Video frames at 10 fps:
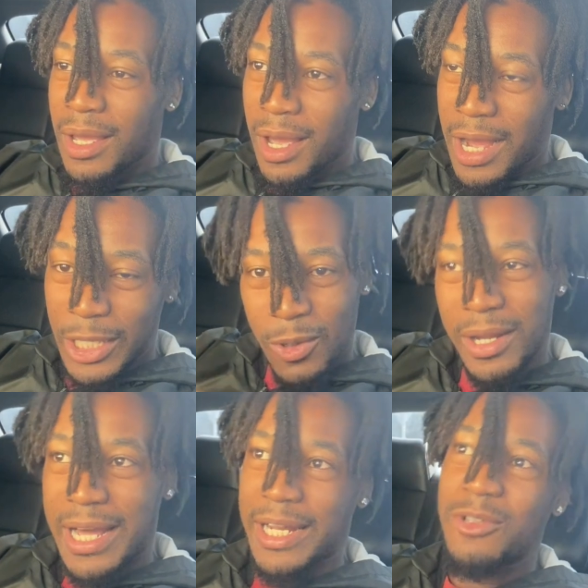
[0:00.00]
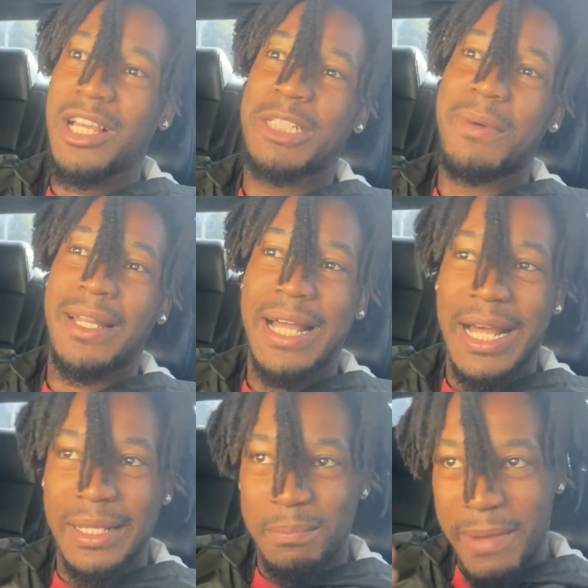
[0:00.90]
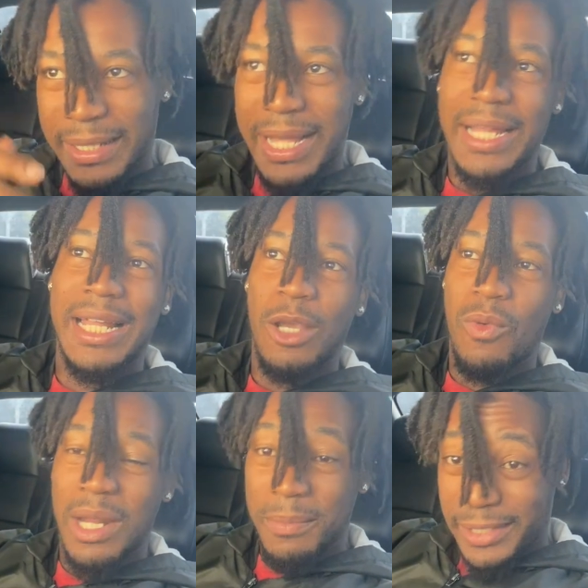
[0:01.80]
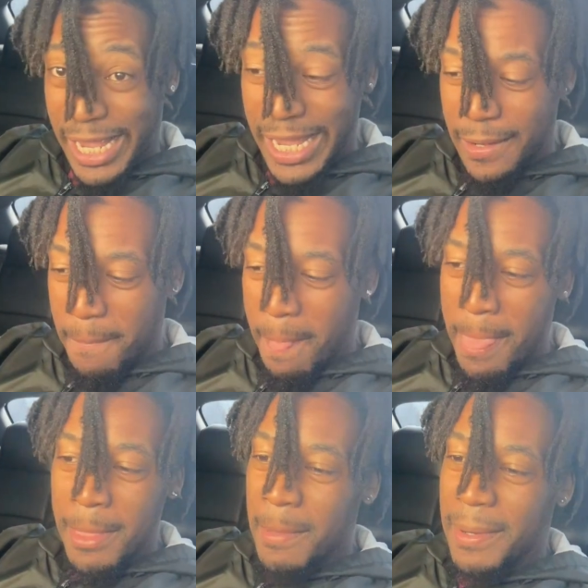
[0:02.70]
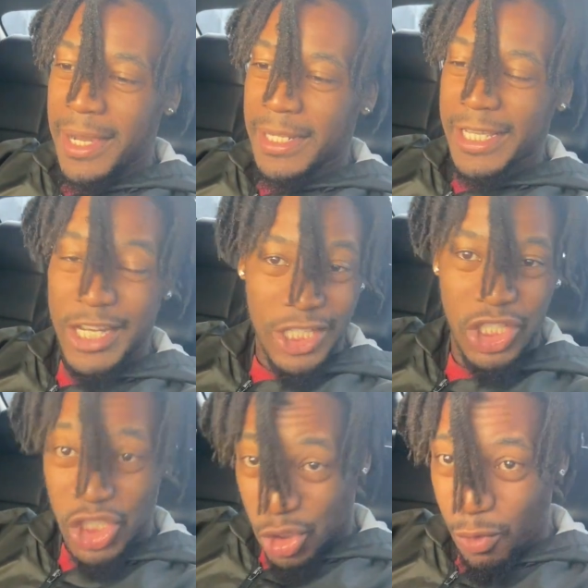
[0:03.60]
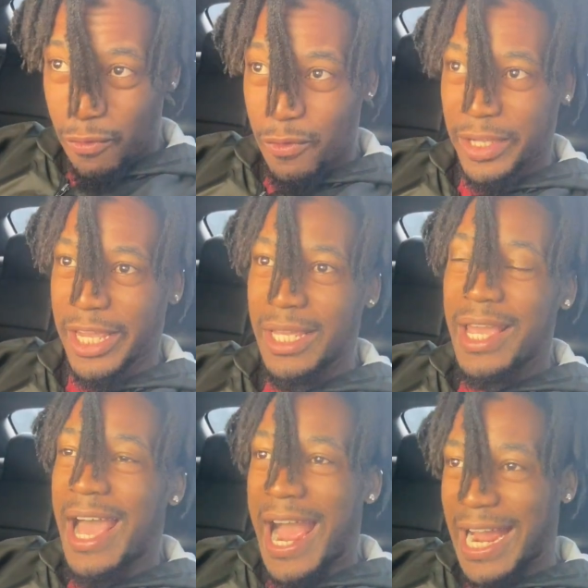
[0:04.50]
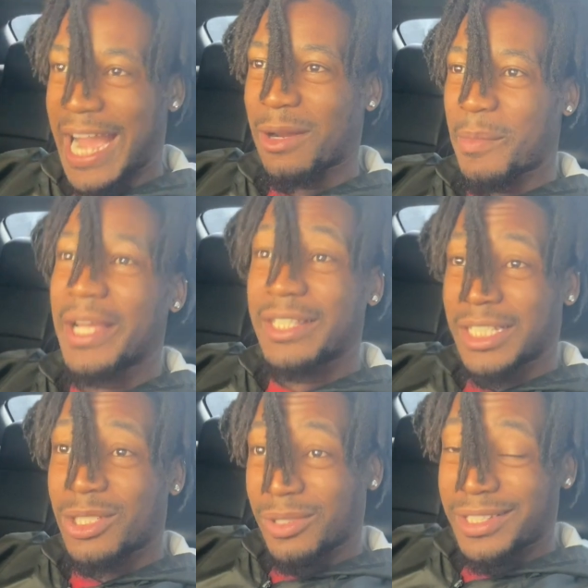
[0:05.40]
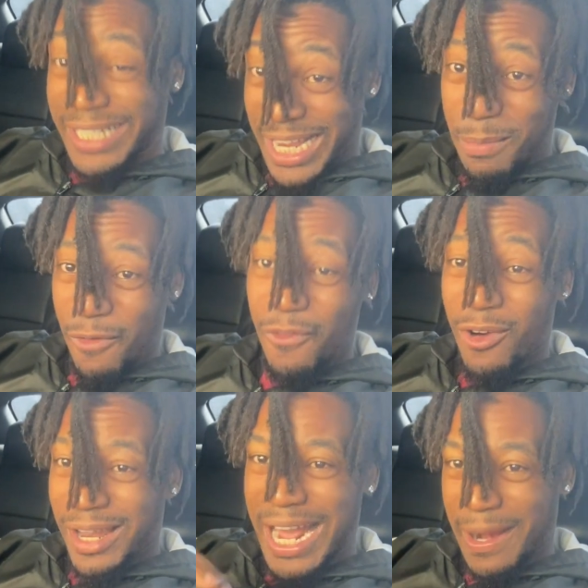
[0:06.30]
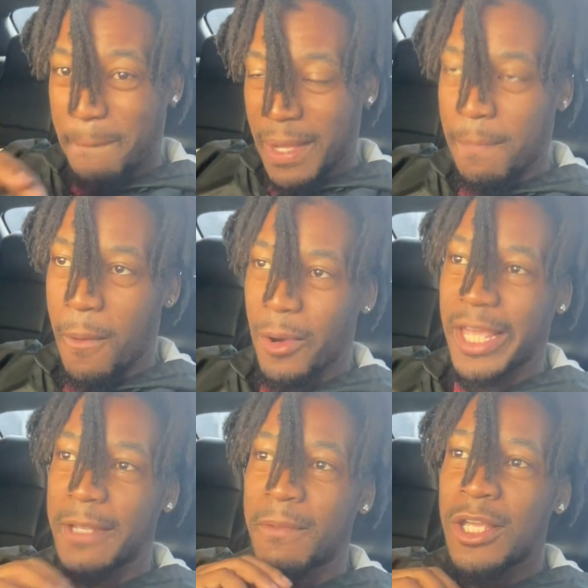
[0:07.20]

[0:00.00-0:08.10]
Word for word: I know a lot of you guys might not, might not like what I'm saying, but it is the truth, okay? I gotta bring this to the table for a lot of people, okay?